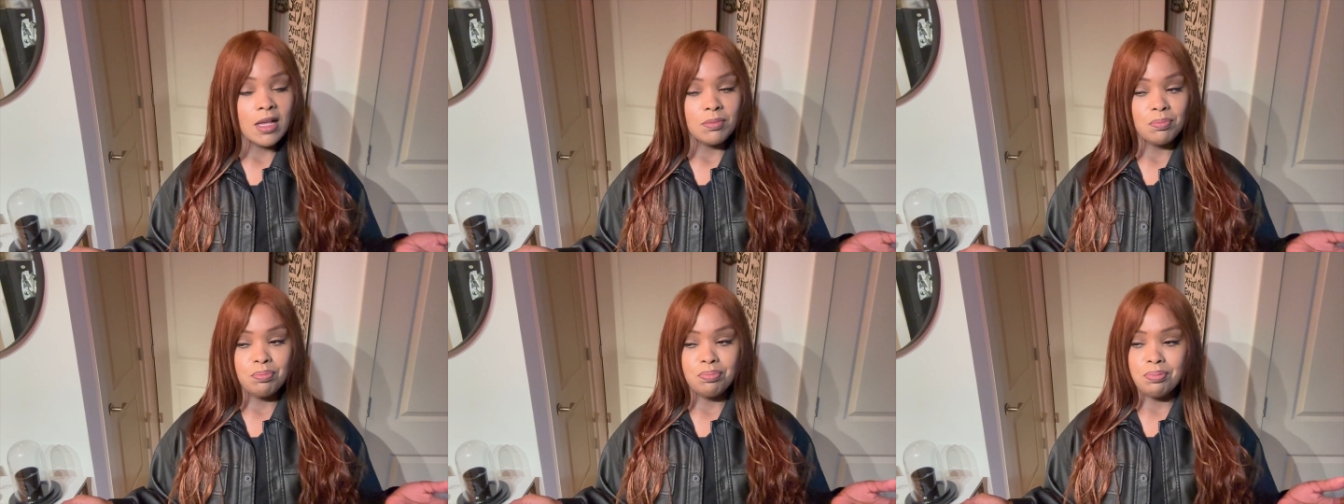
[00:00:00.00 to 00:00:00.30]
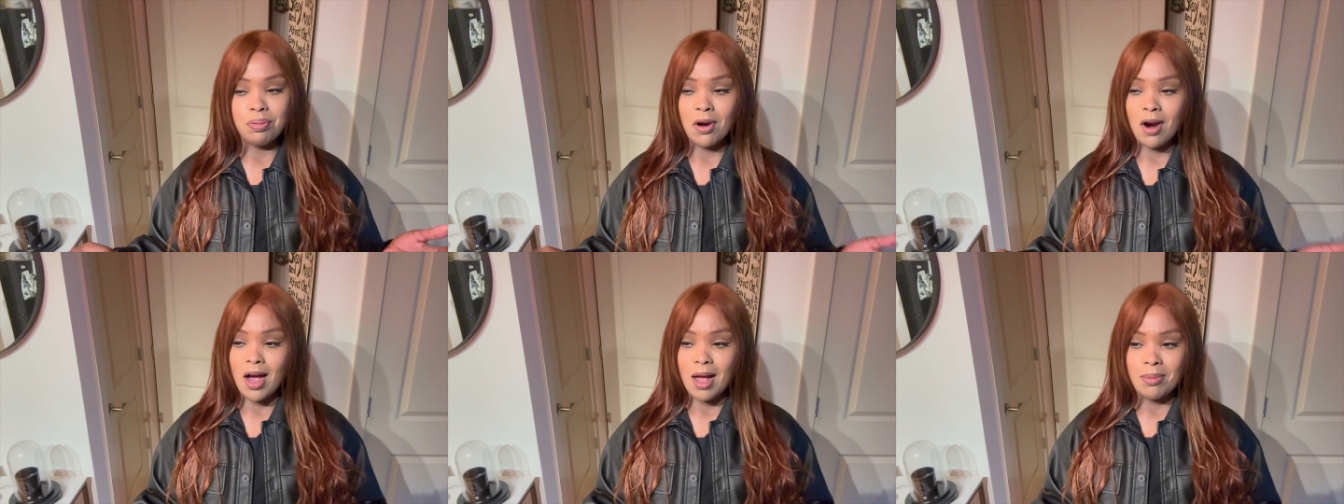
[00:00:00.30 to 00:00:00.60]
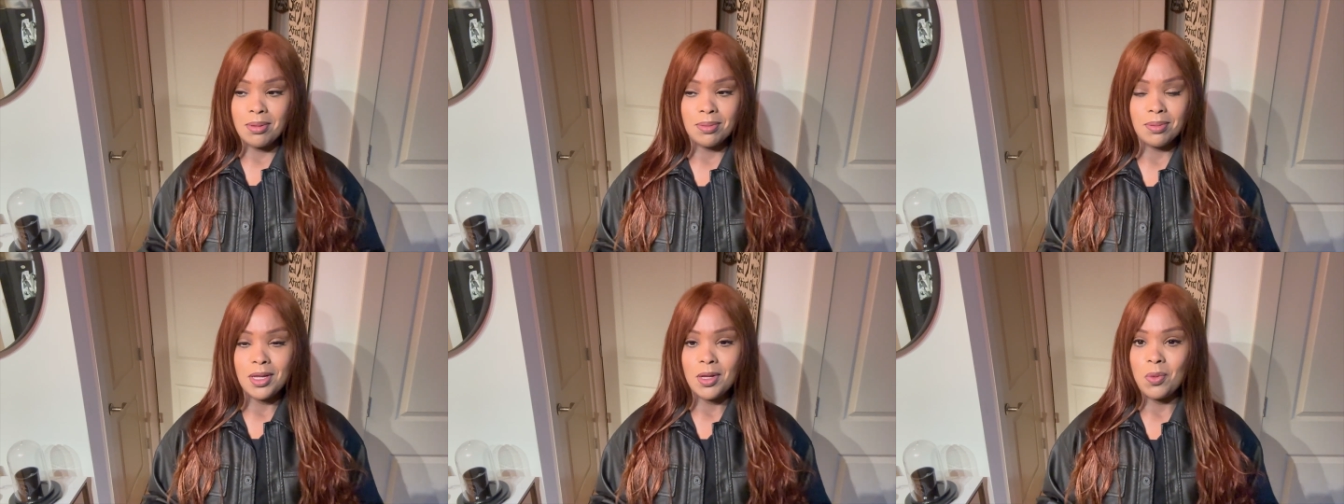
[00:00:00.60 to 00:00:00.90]

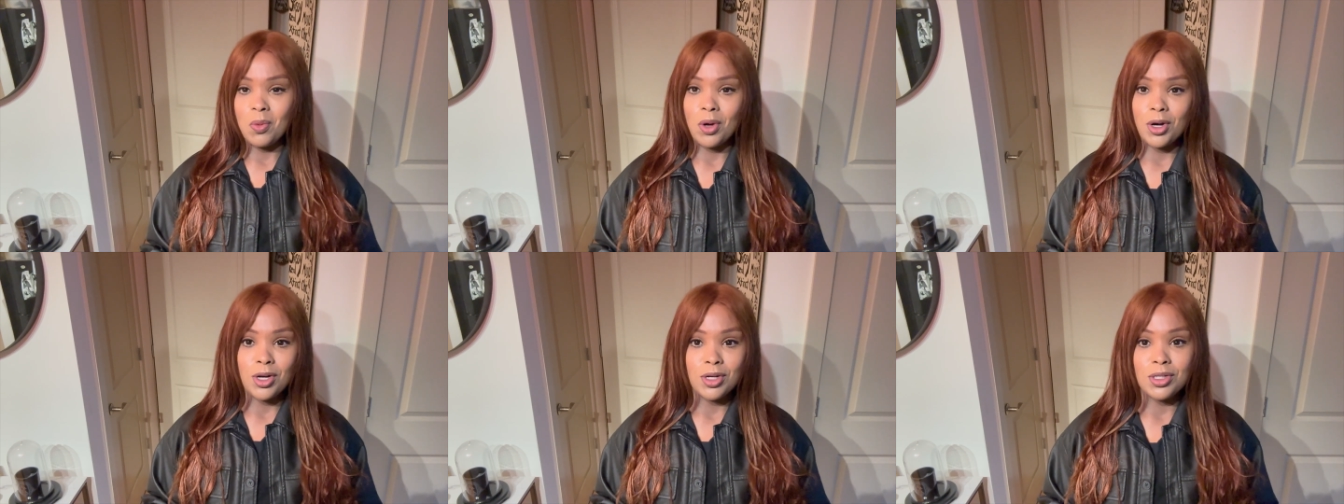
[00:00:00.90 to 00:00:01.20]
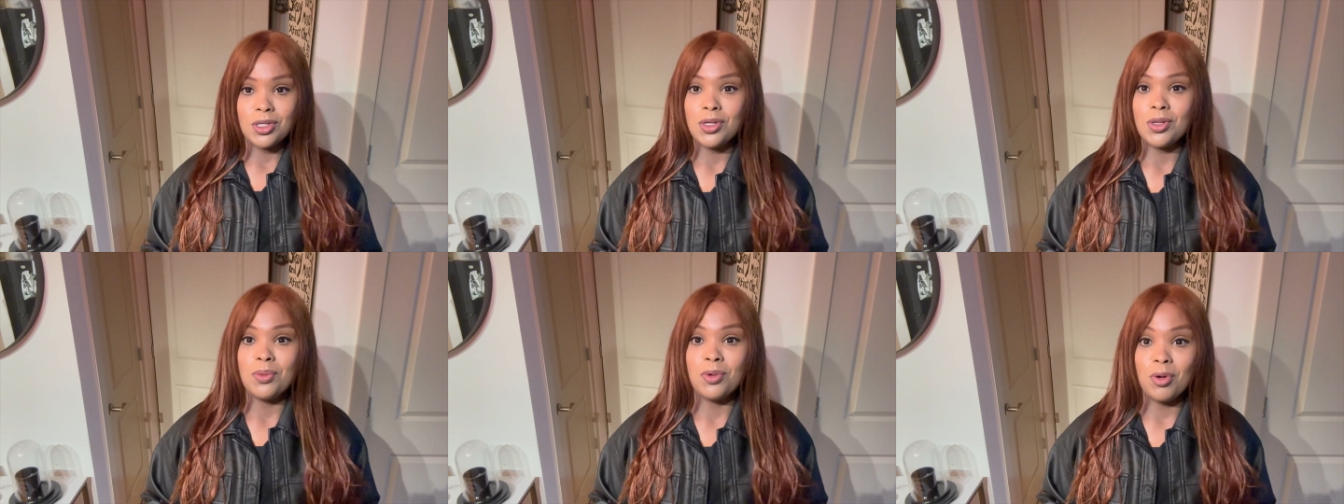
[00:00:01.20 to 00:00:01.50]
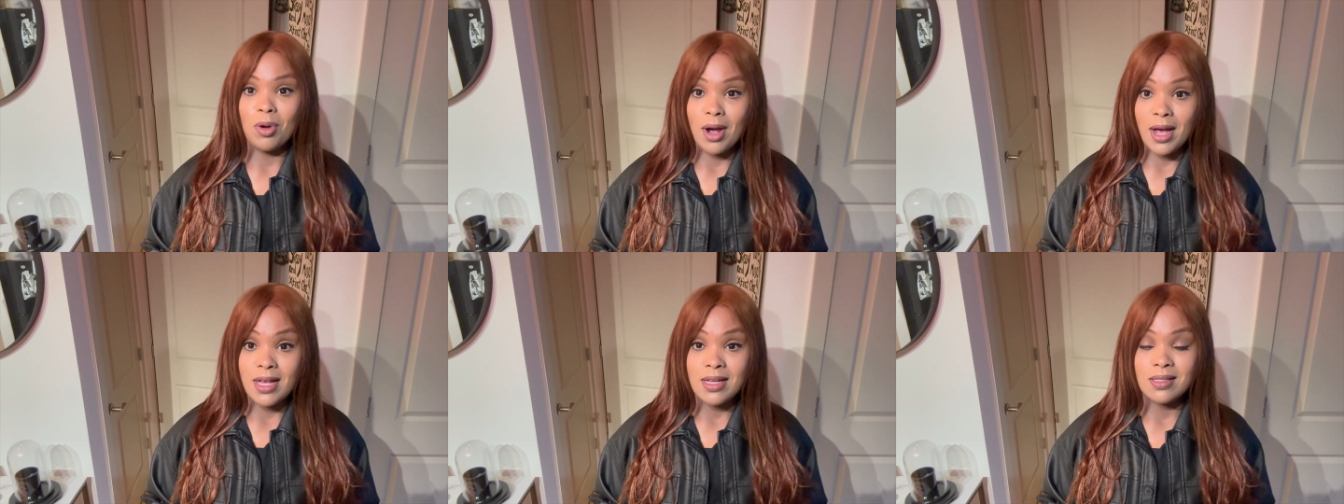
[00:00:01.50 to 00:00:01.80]
probably one or two
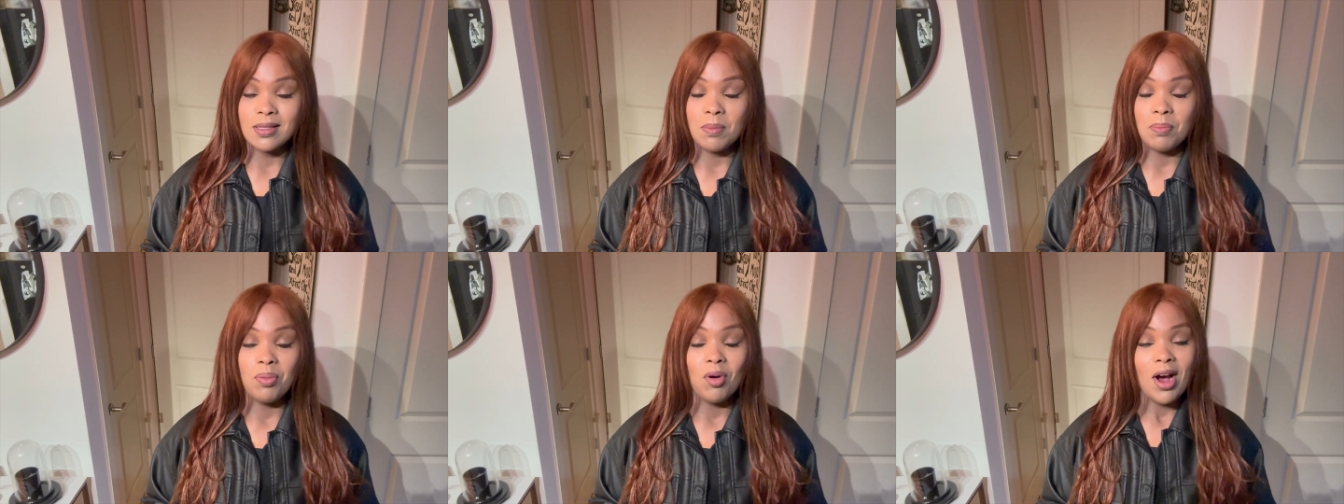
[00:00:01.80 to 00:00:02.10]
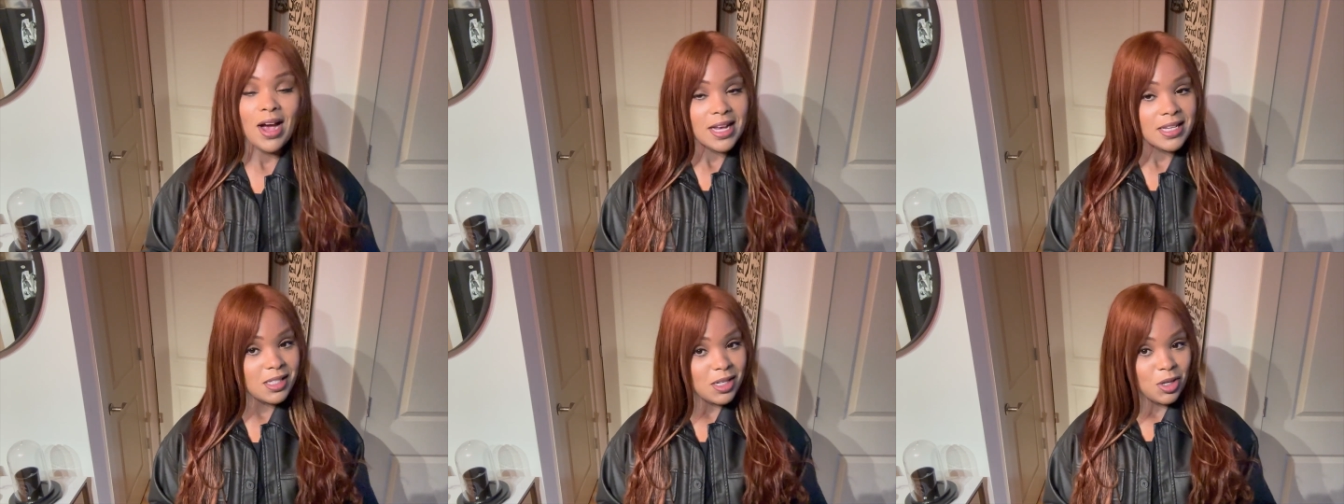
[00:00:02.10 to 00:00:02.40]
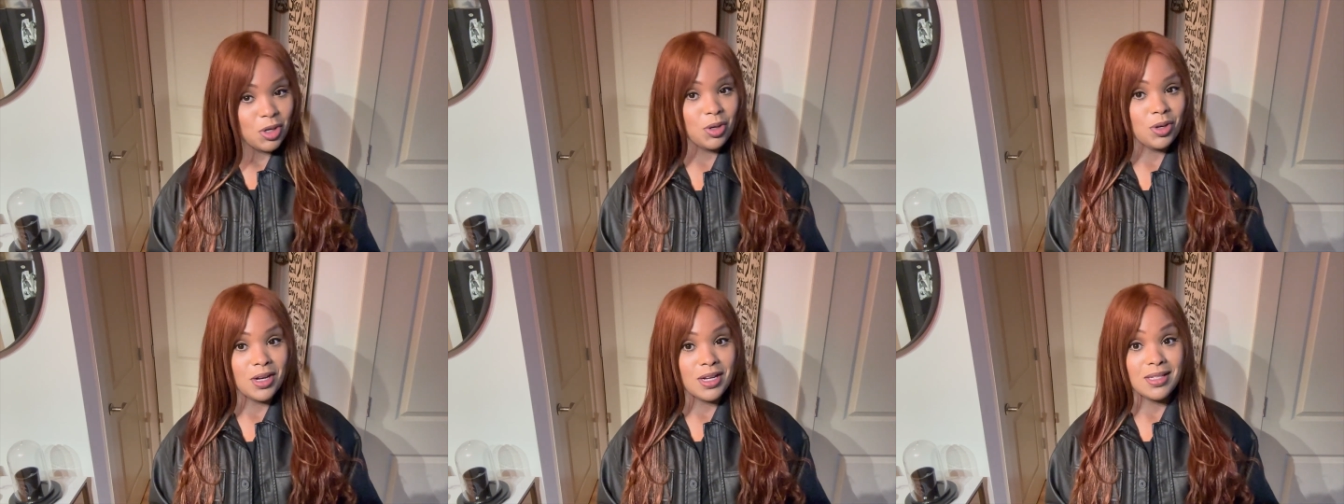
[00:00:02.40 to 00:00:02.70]
price price
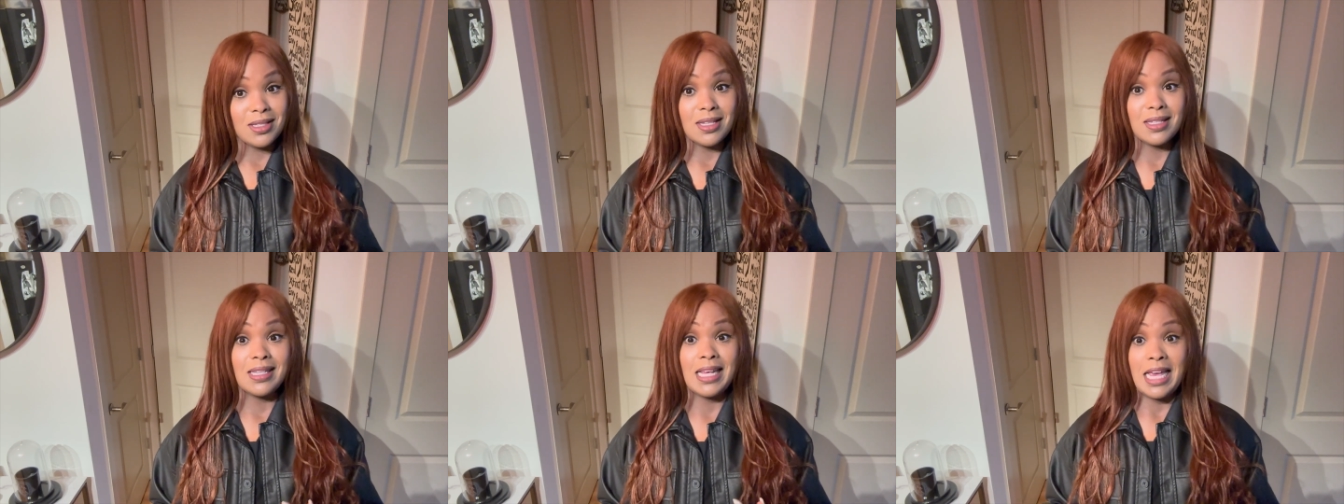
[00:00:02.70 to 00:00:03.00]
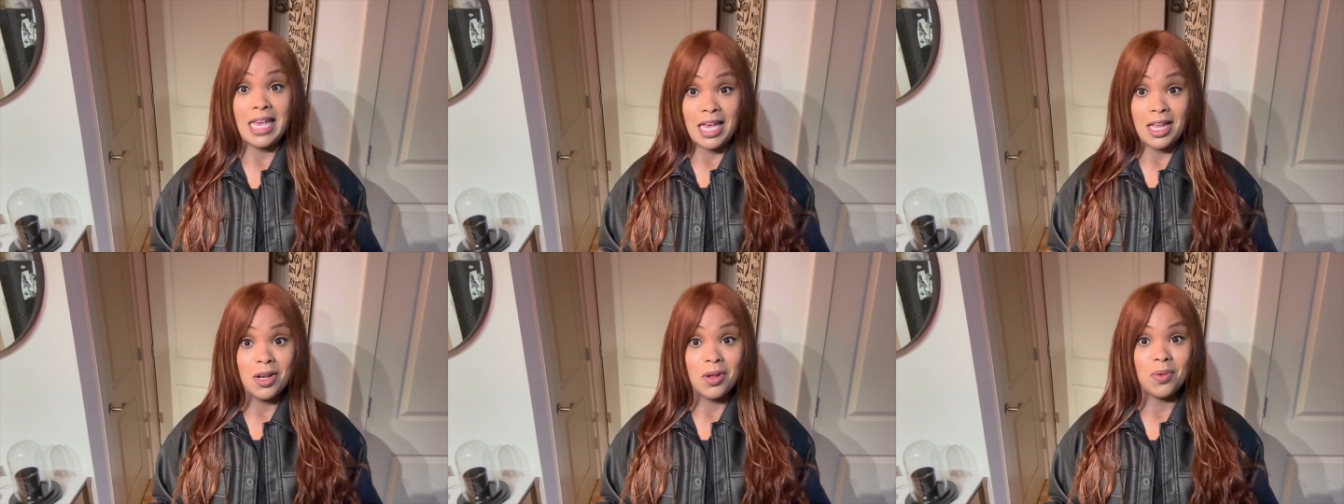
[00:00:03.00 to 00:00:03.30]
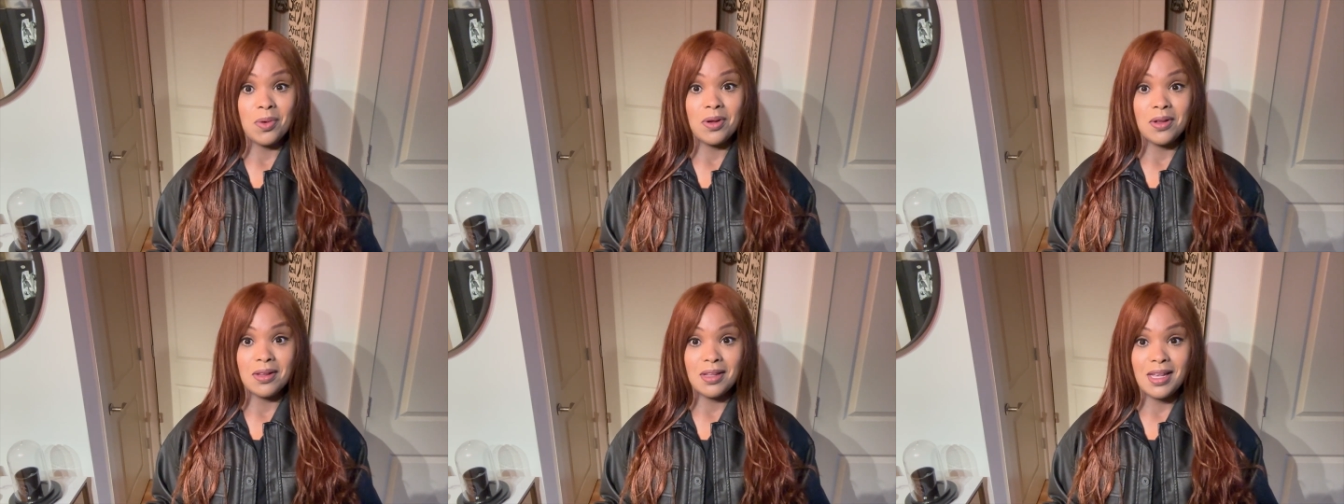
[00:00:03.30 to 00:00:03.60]
increases
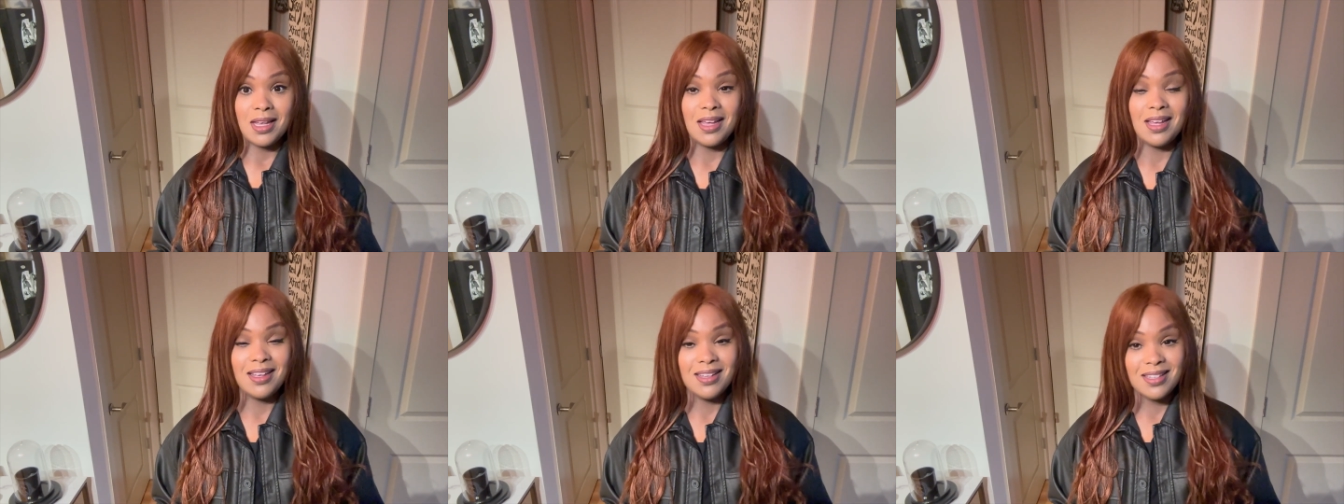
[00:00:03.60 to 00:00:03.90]
annually.